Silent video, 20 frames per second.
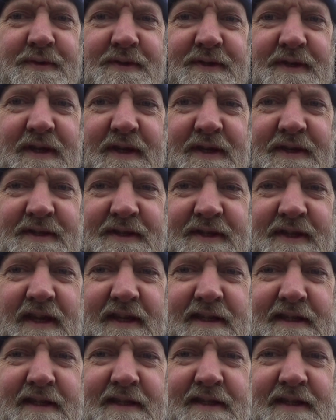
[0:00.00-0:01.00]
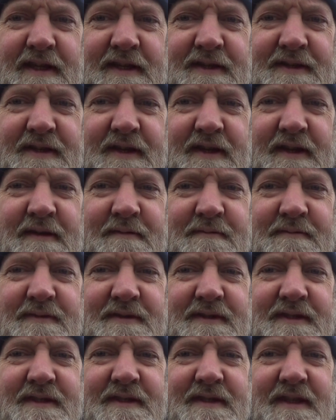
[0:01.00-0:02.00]
say it's 90 days, and
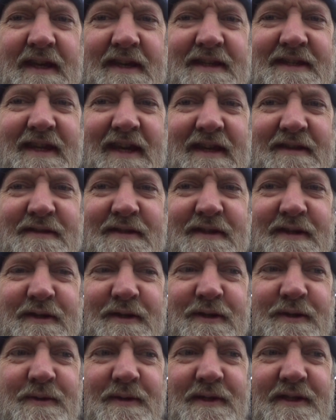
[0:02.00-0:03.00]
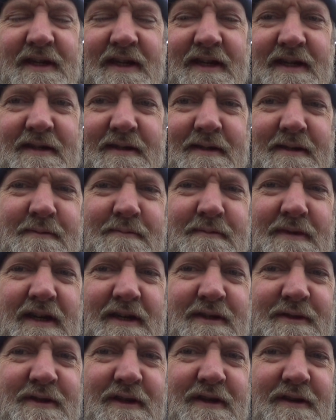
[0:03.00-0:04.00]
I tend to go with that in my
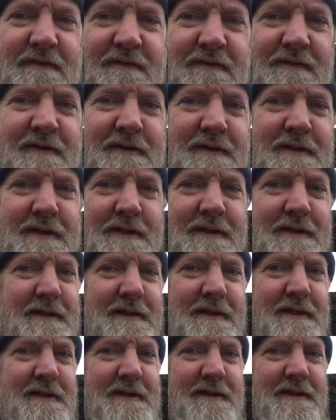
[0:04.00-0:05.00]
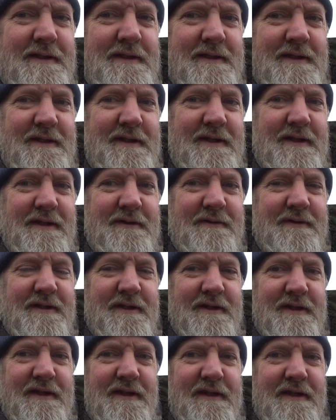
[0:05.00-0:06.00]
life to
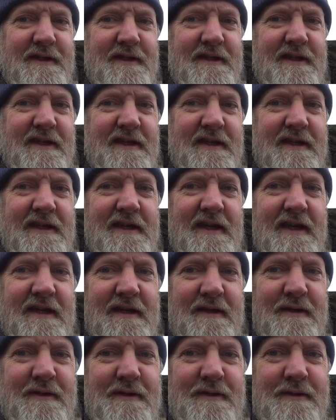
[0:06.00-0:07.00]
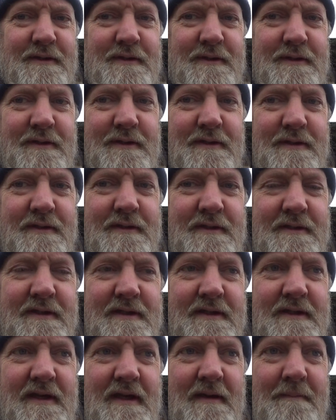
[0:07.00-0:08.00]
really get
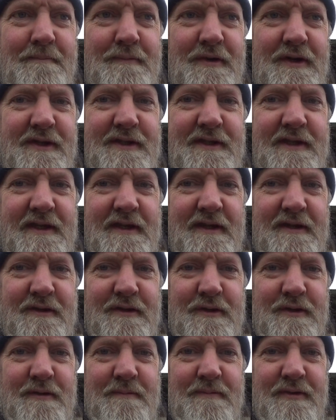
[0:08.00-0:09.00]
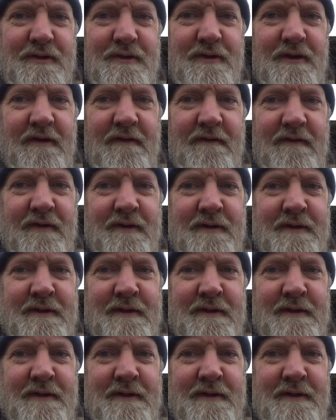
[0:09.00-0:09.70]
embody a new belief.